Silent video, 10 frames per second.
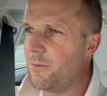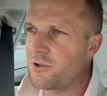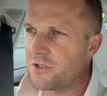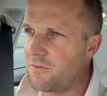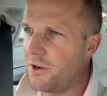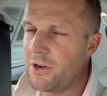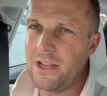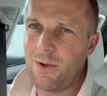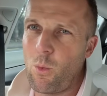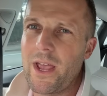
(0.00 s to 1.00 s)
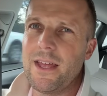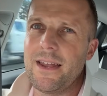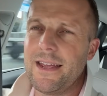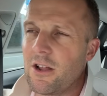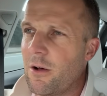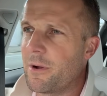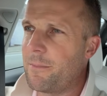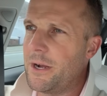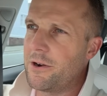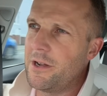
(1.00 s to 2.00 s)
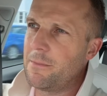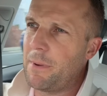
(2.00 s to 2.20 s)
which was a very weird economic period.